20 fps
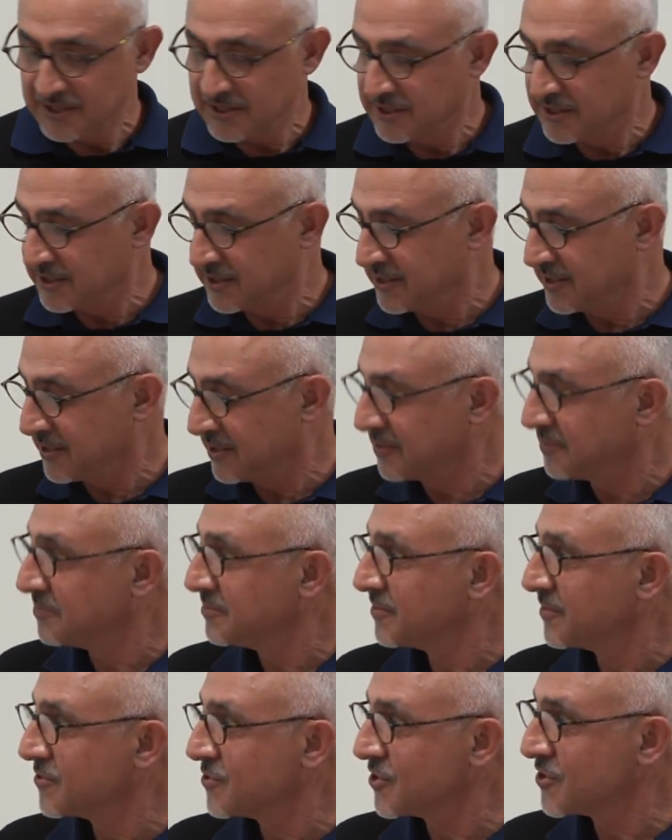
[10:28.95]
Um,
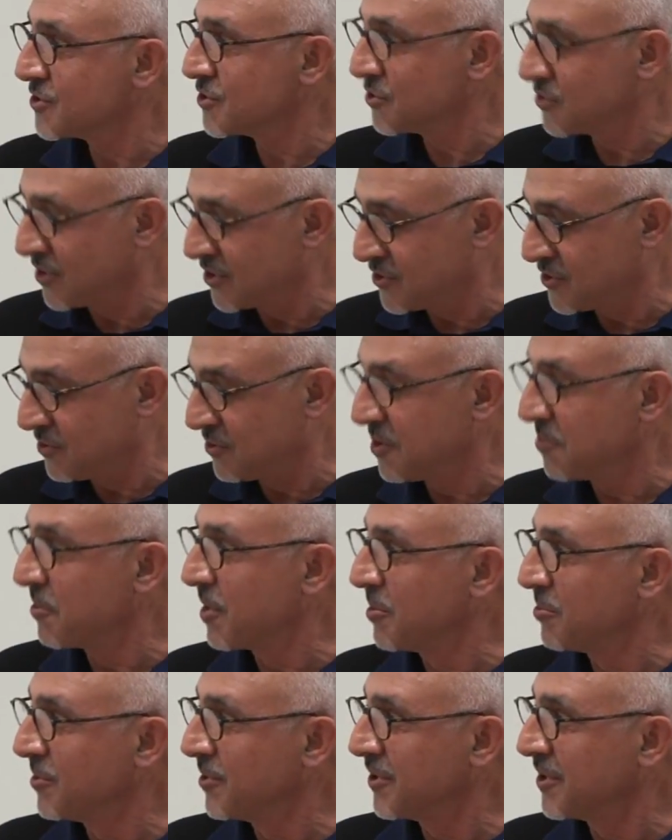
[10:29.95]
just, just to
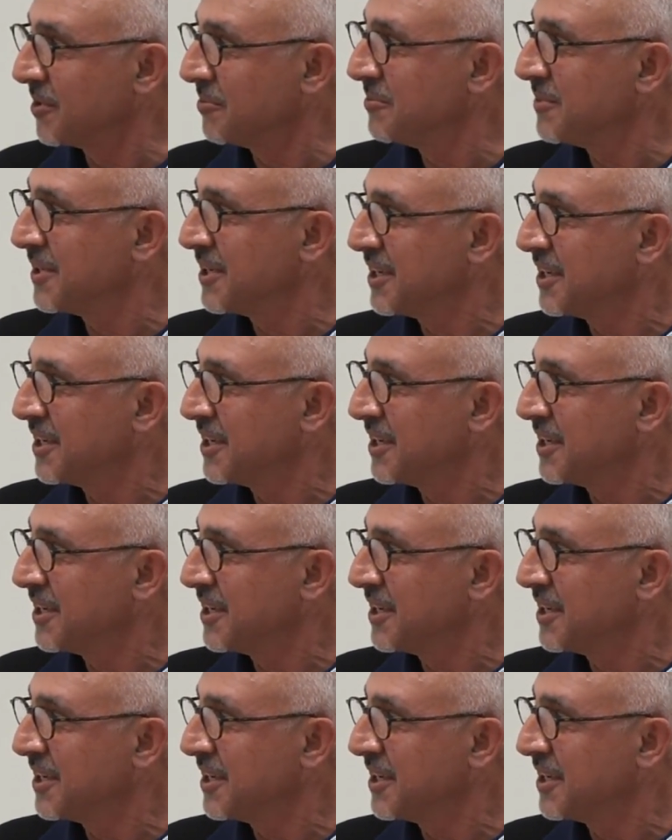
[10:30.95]
remember him.